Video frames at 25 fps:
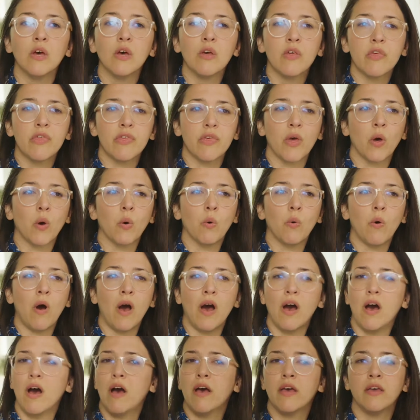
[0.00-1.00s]
So,
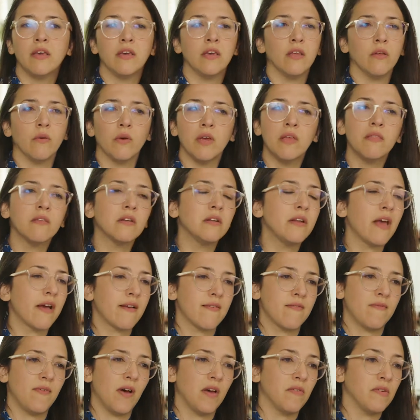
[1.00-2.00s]
in the
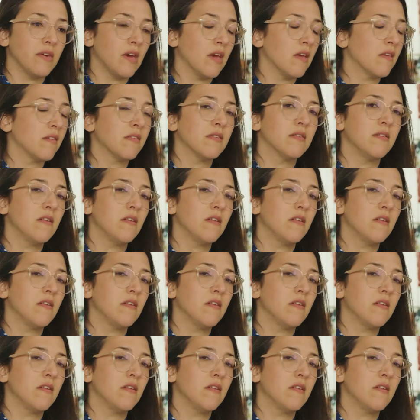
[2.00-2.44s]
next 5 years,